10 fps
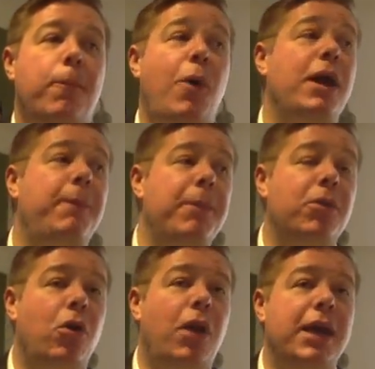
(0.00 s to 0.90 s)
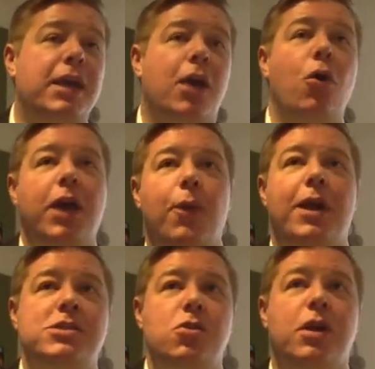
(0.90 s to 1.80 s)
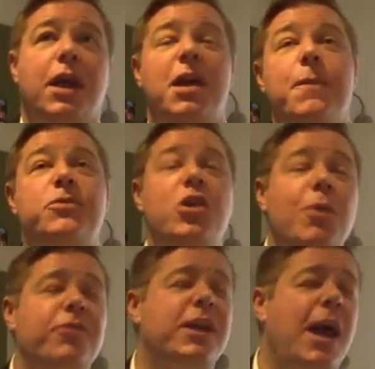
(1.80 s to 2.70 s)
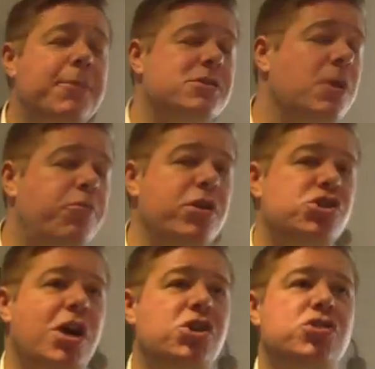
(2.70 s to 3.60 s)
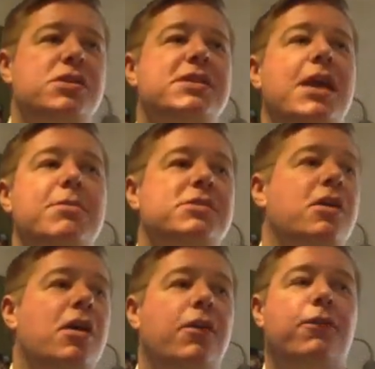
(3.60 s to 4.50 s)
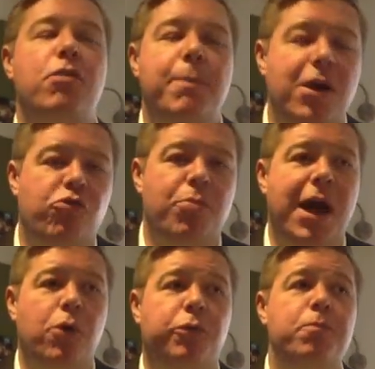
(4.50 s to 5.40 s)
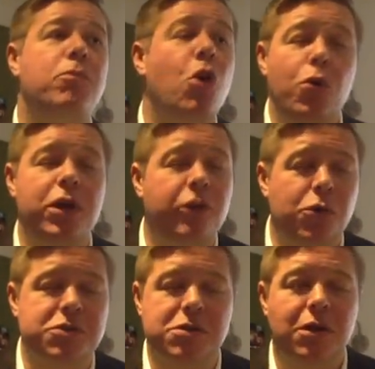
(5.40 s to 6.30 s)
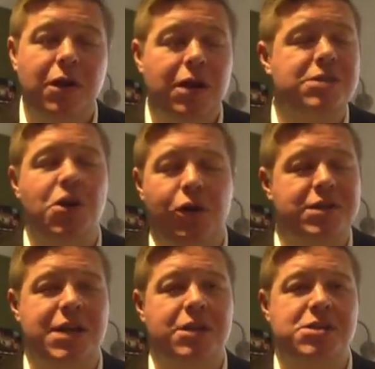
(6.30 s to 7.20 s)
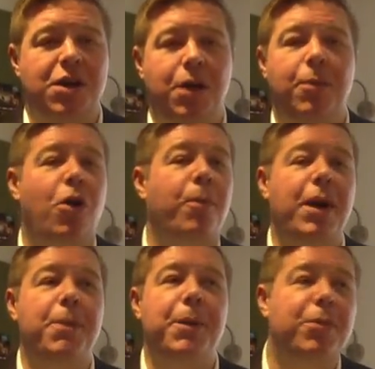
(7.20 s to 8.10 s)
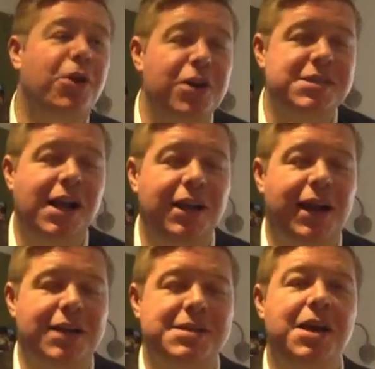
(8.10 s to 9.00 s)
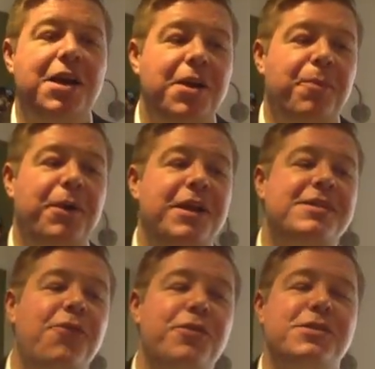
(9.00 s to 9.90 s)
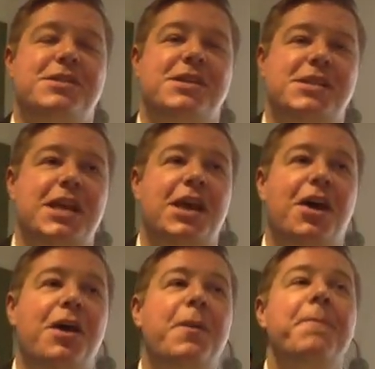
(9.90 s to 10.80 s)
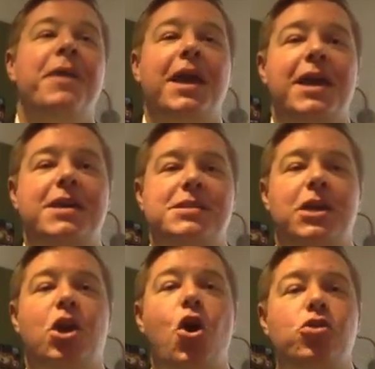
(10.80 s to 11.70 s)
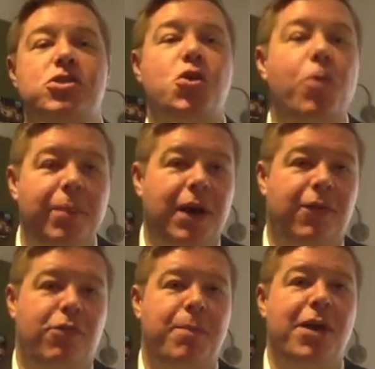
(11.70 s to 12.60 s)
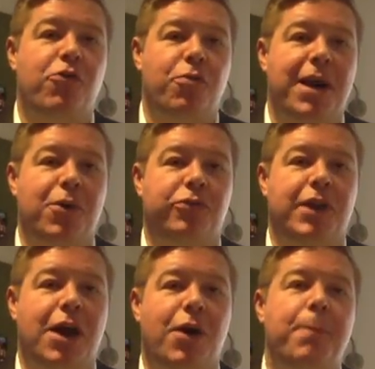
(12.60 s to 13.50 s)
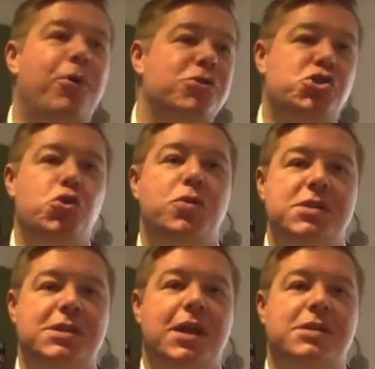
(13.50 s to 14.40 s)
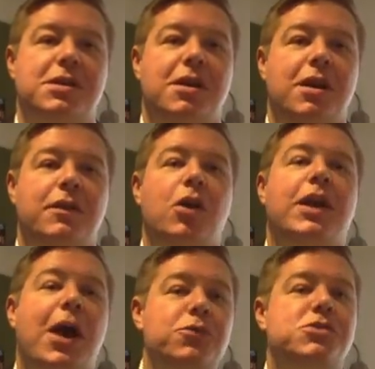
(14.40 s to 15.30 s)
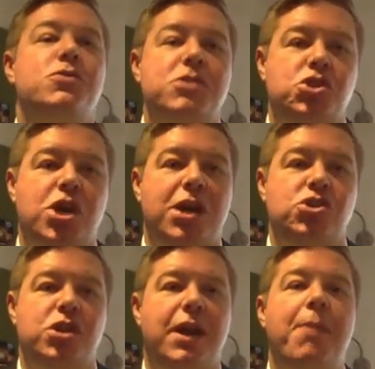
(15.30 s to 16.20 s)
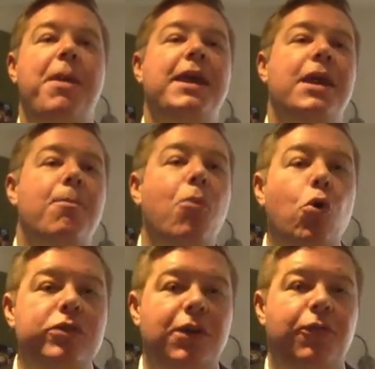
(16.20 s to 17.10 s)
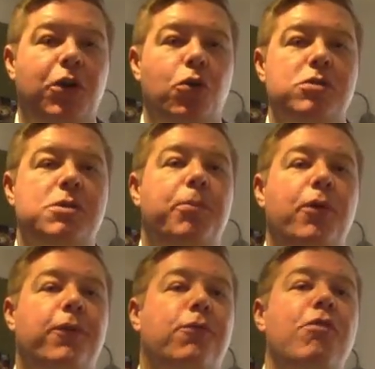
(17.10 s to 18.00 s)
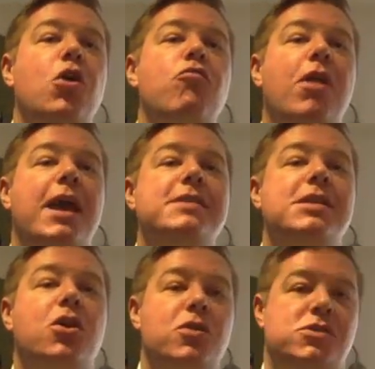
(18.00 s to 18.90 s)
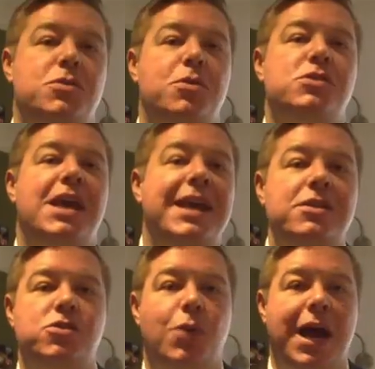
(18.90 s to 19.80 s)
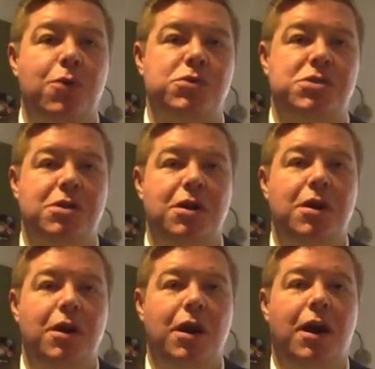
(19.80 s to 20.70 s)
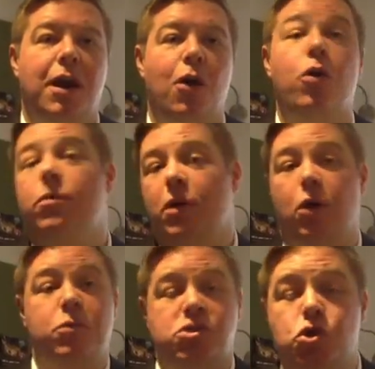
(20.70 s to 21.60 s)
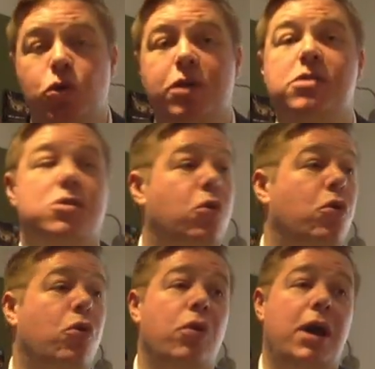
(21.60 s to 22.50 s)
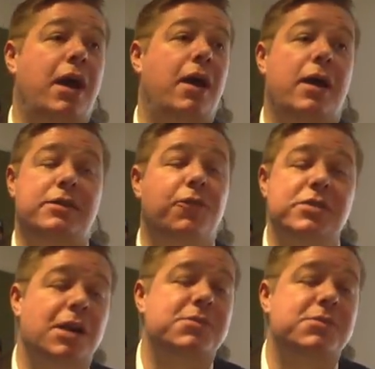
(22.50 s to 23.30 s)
Now, why do people not like it? Okay, well, let's look at it. Do you have the capital appreciation the same as a 3-bedroom house? No, you don't, is the honest answer, and not many people are going to tell you that. But the difference is here is you can't just go and buy a 3-bedroom house now and put students in it. The councils are changing. They're making it more difficult to put 3 unrelated customers into a house, or students, or